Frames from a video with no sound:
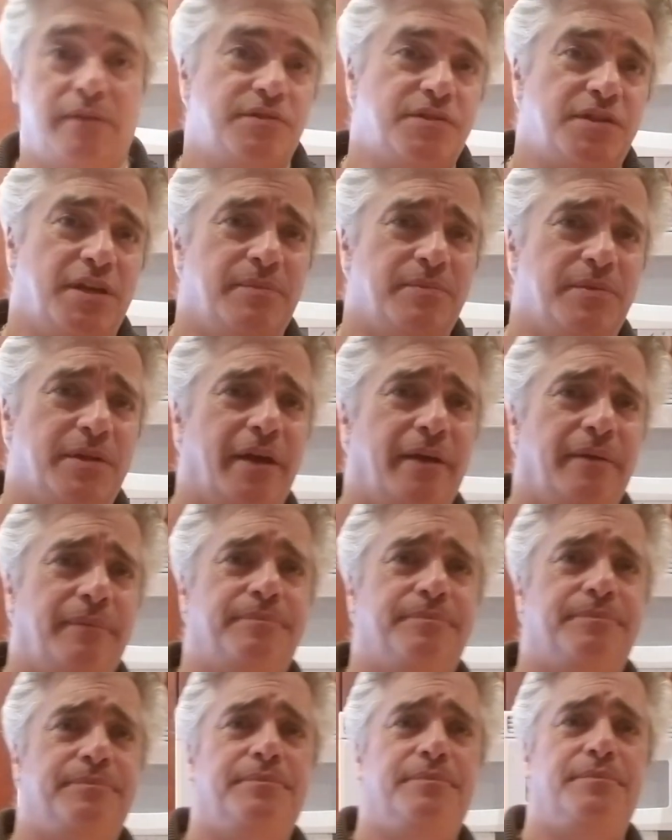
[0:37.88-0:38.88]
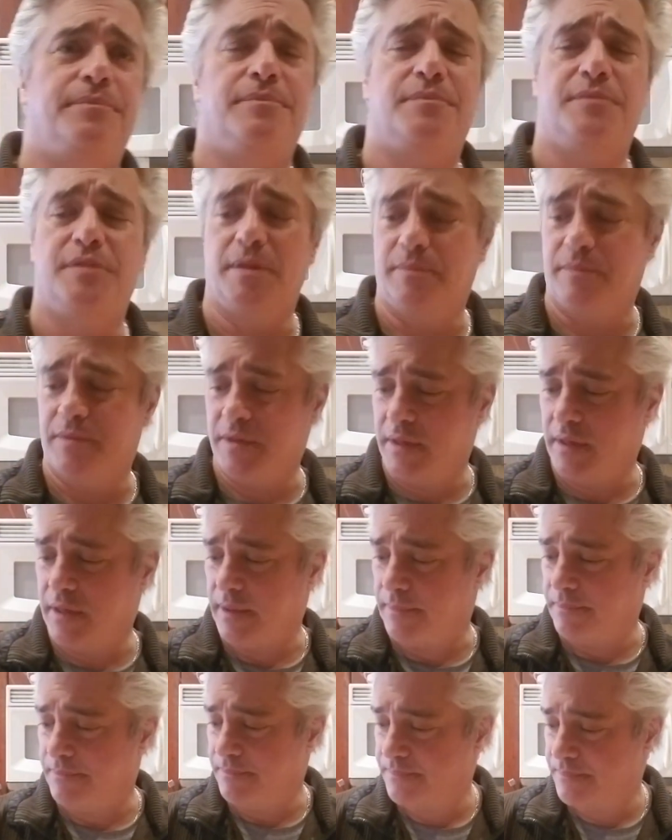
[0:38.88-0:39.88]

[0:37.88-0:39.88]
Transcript: same day, same time.